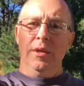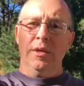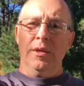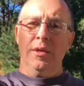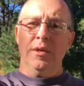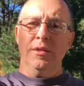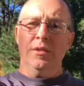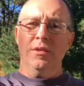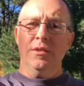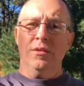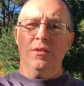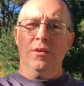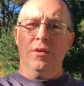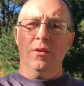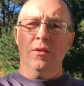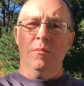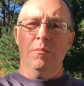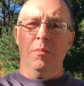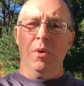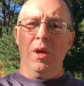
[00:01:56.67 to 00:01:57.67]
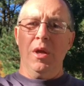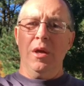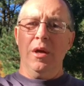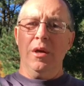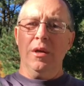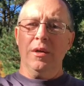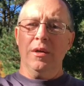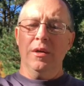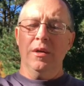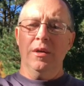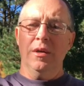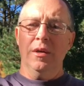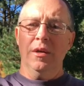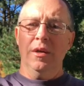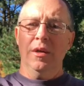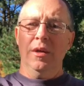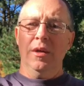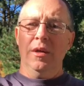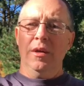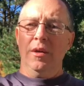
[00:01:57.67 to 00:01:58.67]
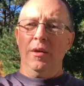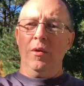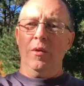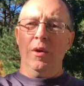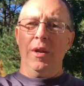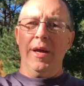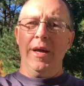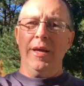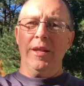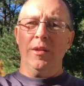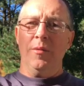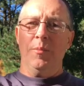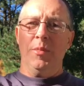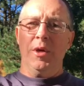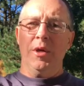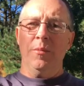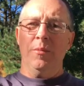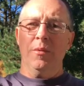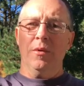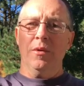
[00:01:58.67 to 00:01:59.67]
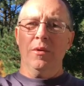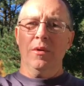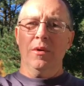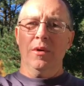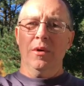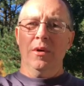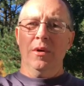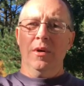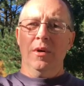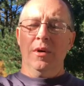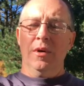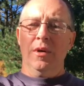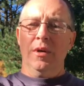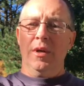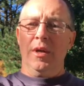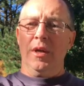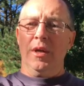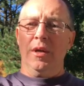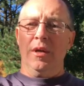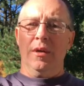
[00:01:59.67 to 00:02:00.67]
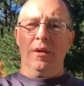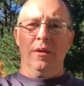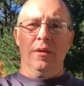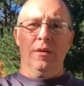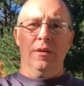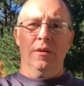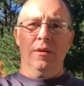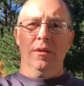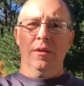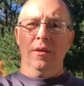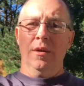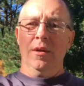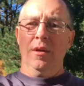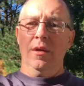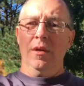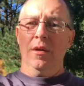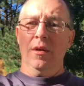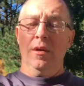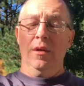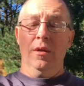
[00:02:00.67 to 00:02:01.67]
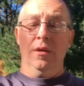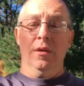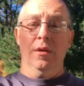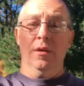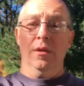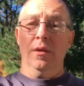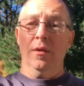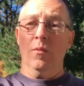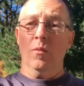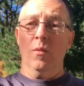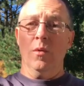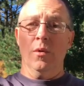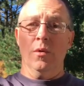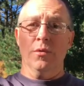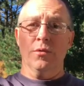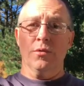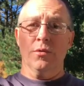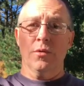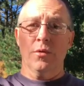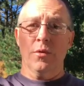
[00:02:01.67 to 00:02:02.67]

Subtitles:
and it's just a little block. You light the paper, and it works